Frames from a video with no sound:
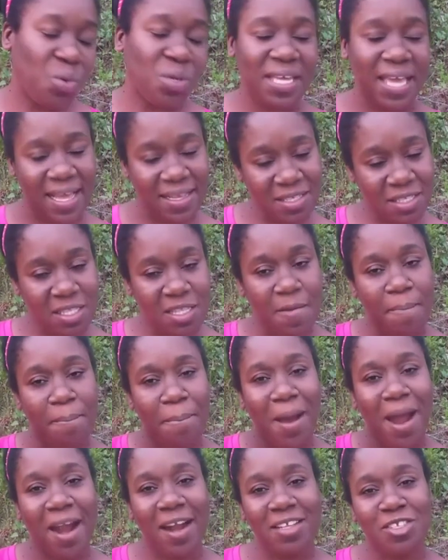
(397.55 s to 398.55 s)
yes, the
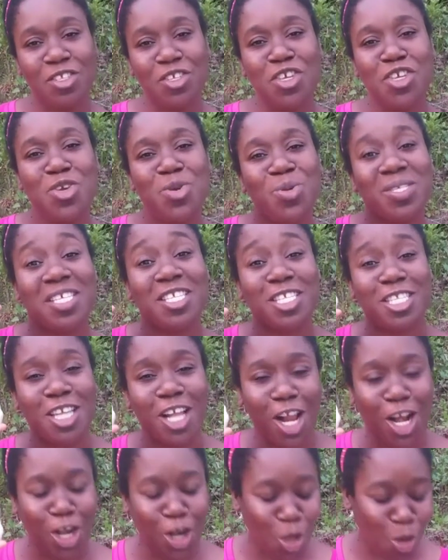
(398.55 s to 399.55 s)
parts to use is the
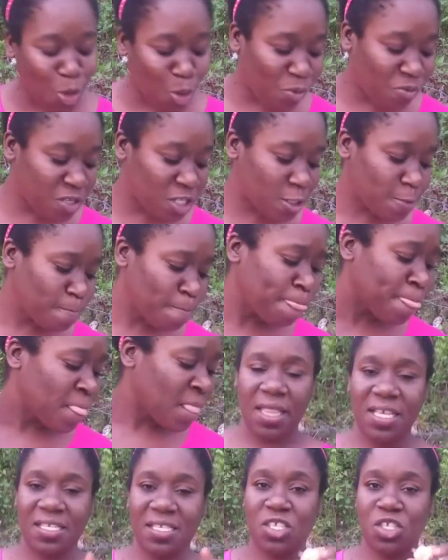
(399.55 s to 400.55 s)
cloves.
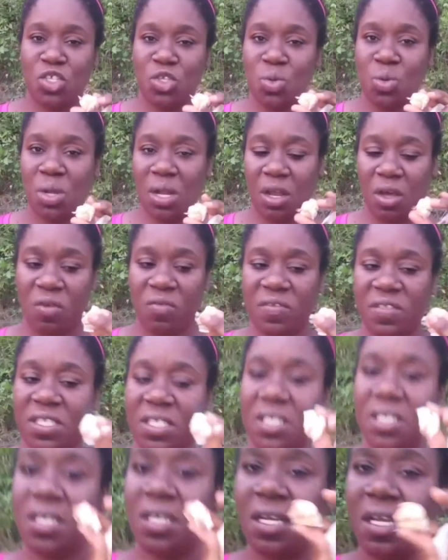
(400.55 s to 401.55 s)
This is 2 cloves